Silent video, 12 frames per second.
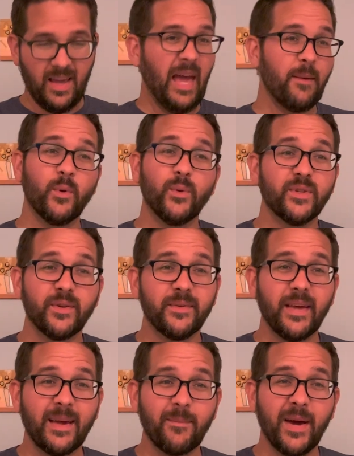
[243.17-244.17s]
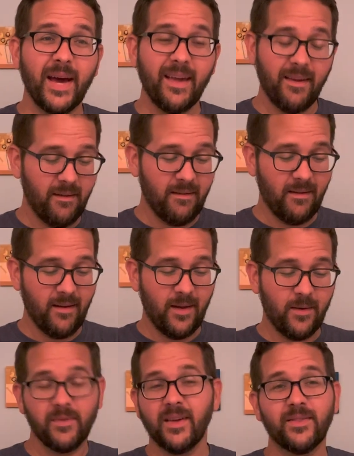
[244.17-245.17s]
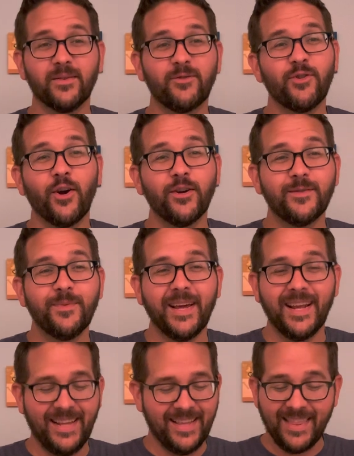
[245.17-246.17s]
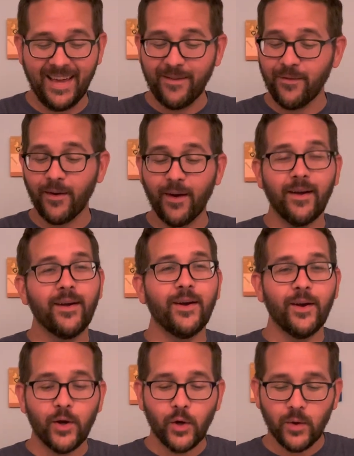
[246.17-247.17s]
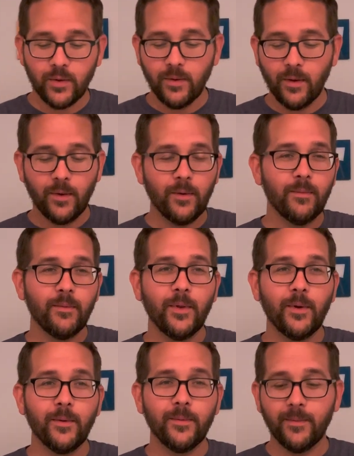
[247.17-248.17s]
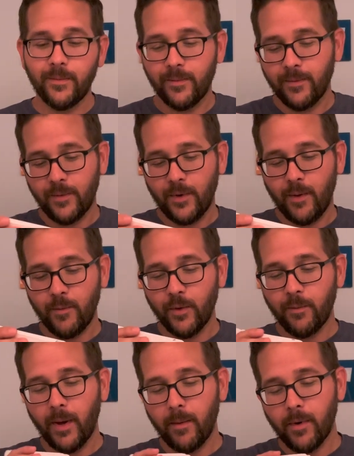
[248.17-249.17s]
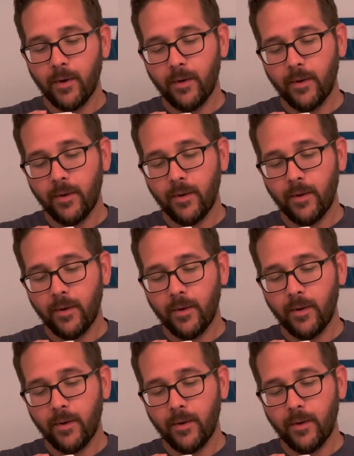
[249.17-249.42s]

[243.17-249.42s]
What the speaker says: Apple will still take it back. I don't think they'll charge me anything for a little crumbled paper.